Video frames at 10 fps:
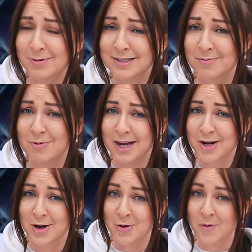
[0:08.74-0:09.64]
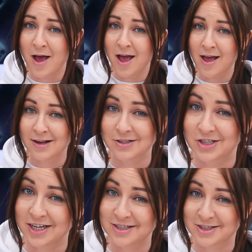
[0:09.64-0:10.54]
with some wicked new
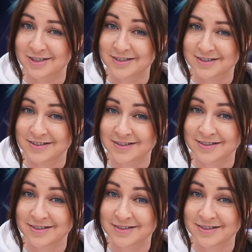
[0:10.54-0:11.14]
gestures.